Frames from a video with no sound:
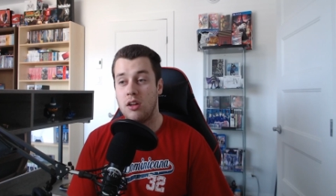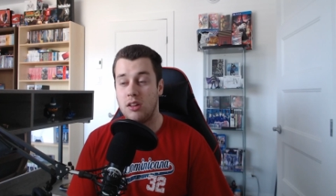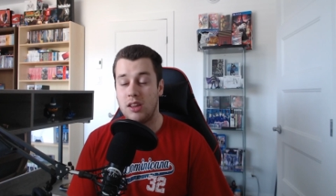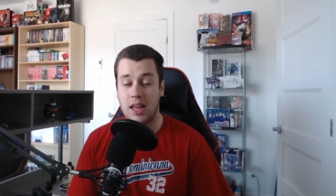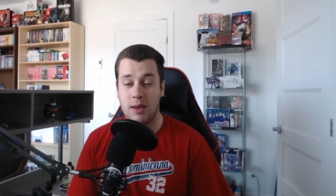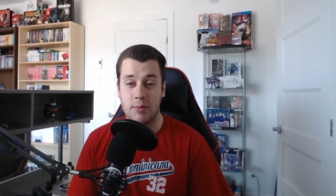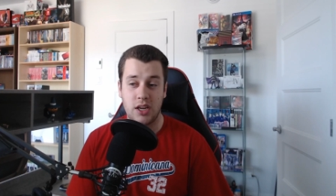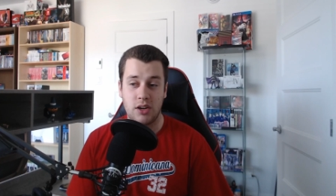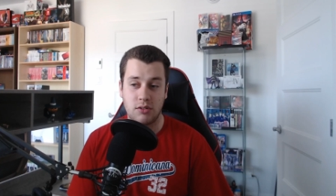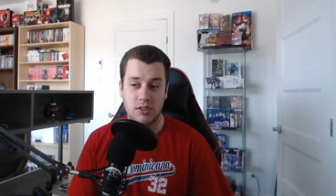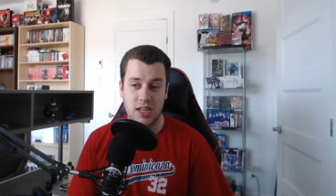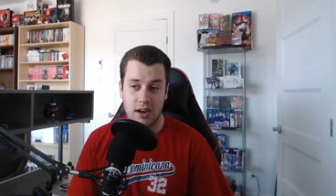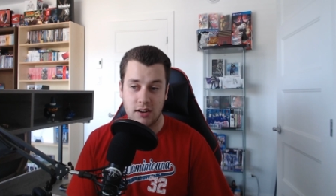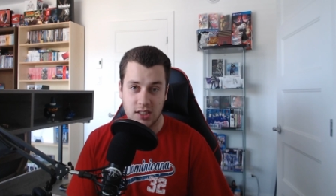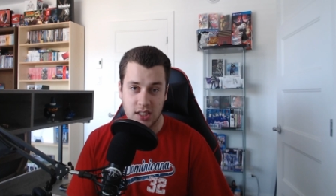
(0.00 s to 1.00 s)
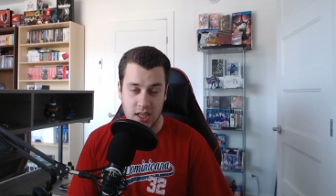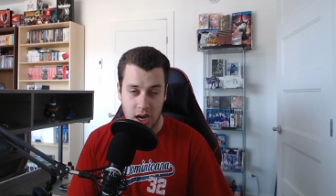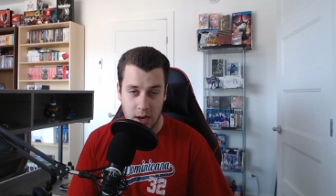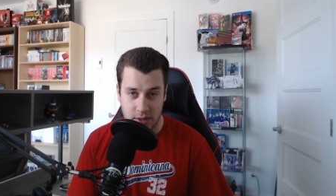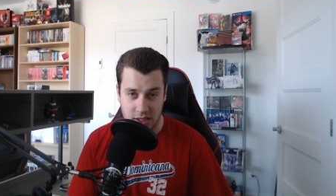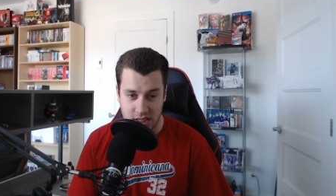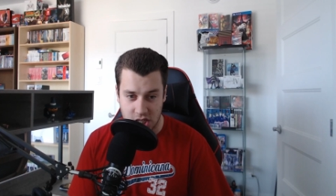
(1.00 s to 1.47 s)
Let me know down in the
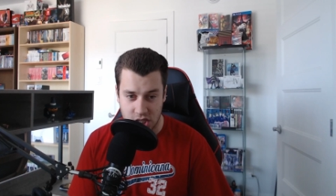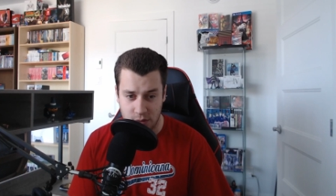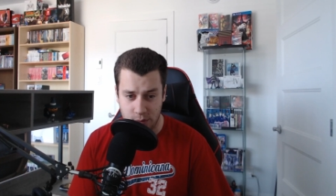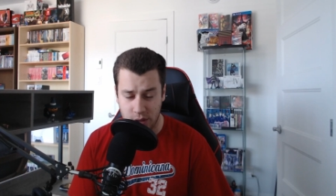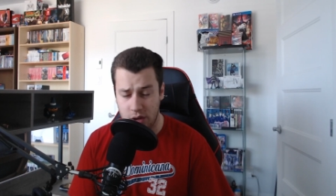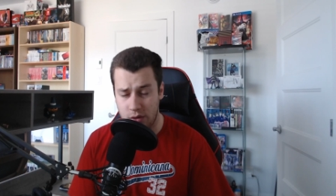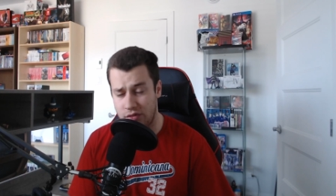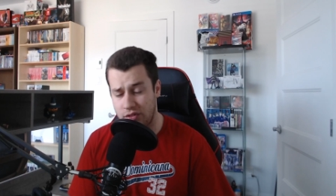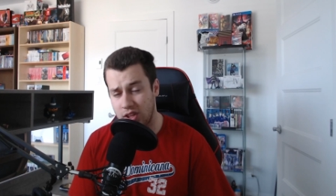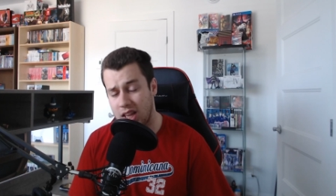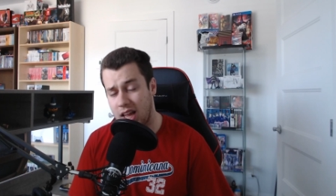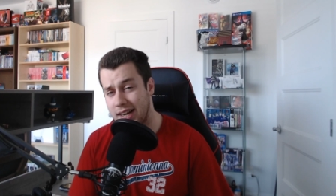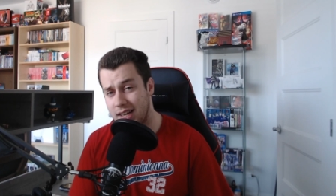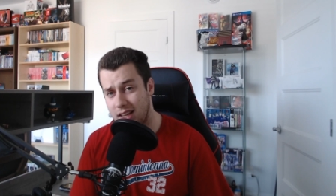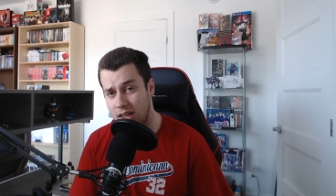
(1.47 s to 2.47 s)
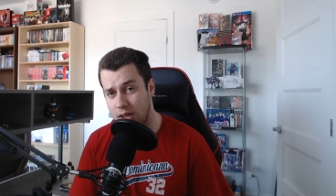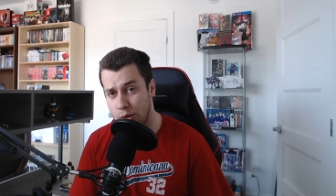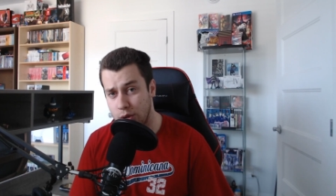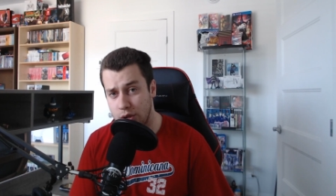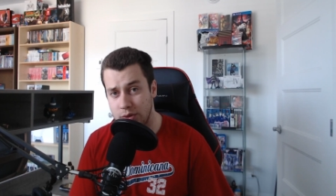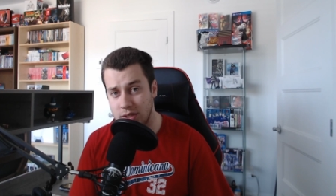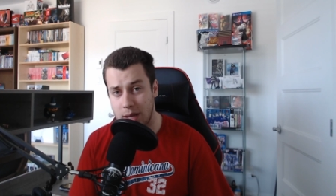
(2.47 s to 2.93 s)
comment section below. If you liked the little
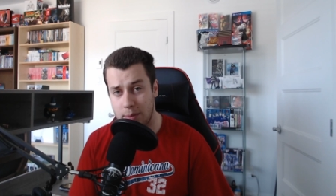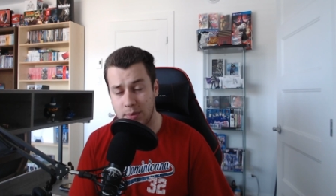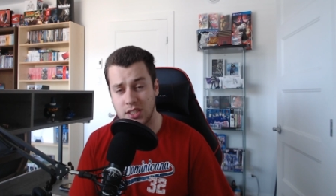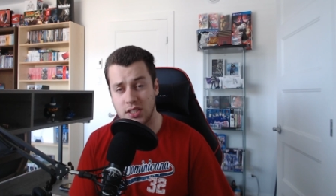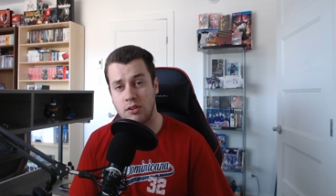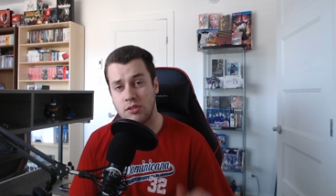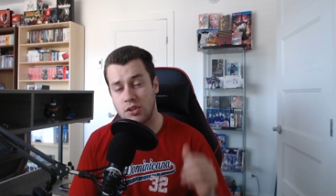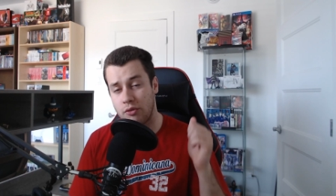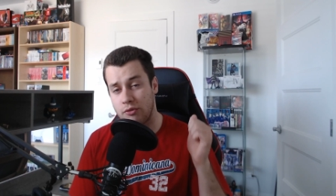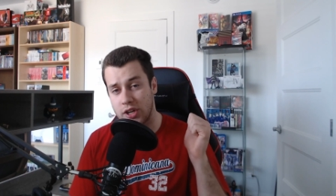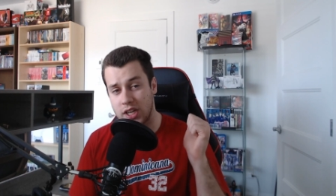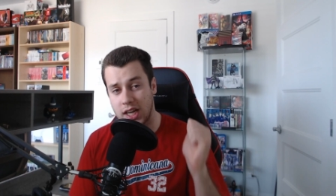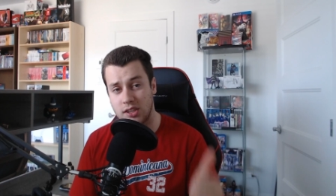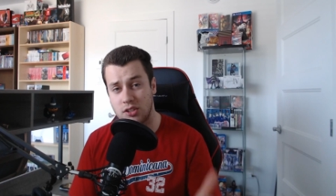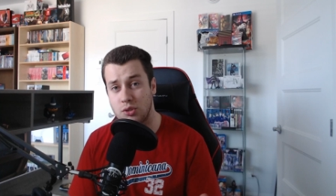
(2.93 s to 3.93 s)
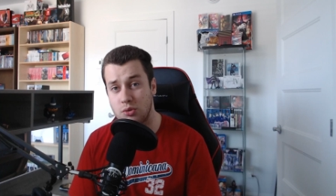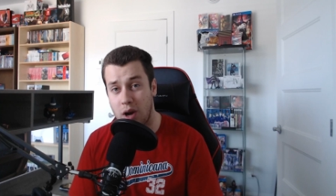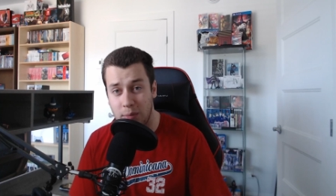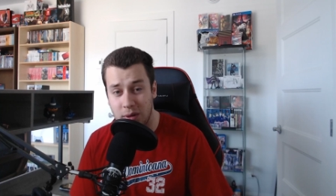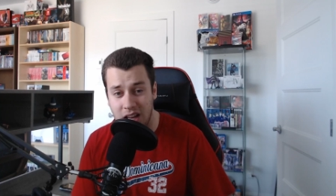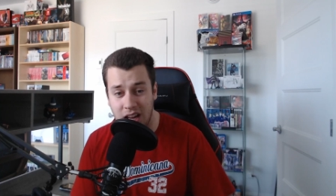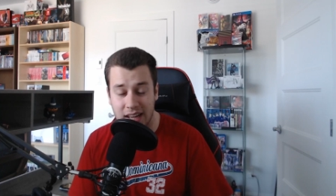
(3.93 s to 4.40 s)
news episode, don't forget to
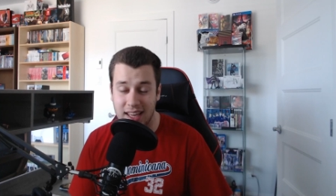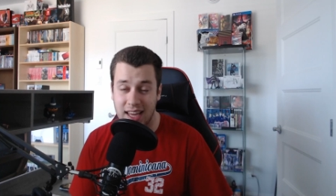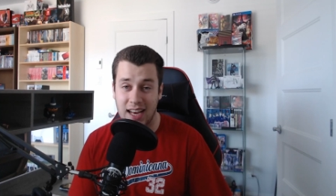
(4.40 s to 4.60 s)
drop a like.